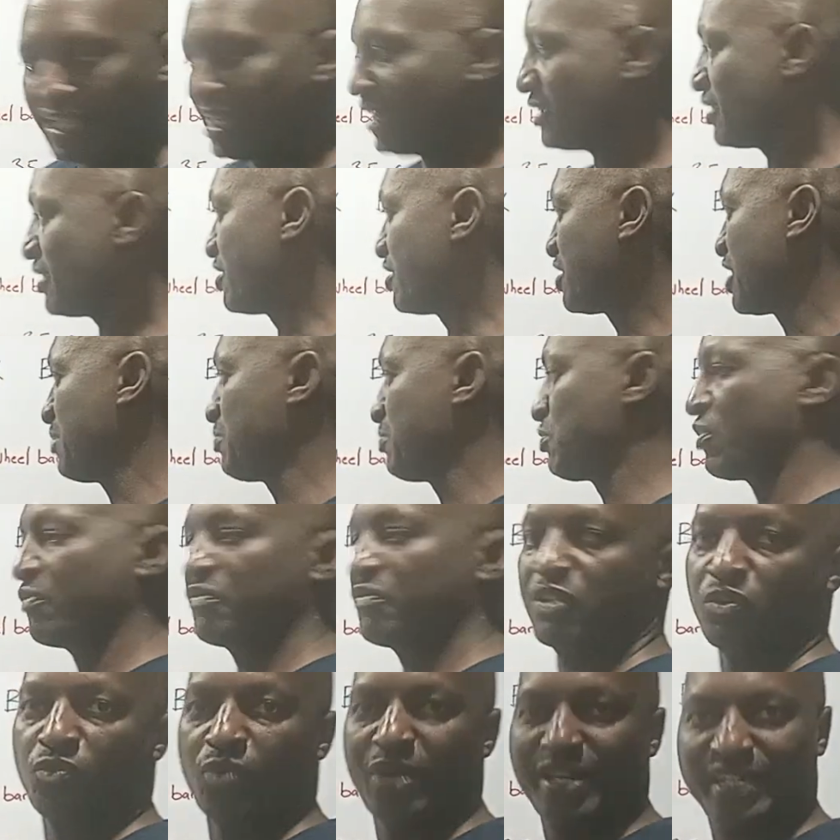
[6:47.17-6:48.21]
and in terms
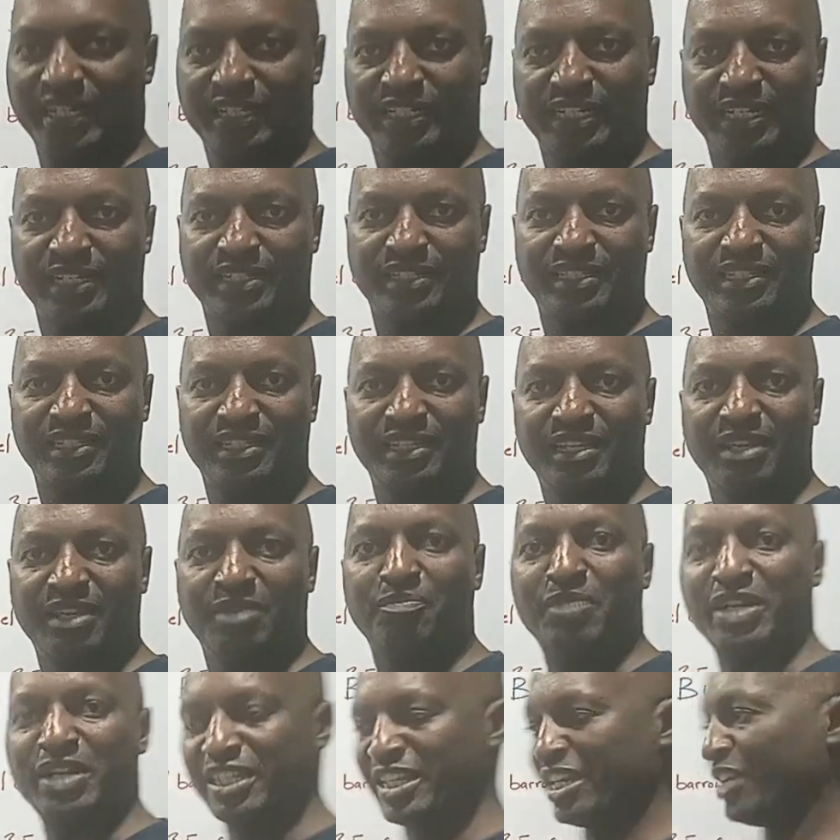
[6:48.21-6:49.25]
of the quarry dust. But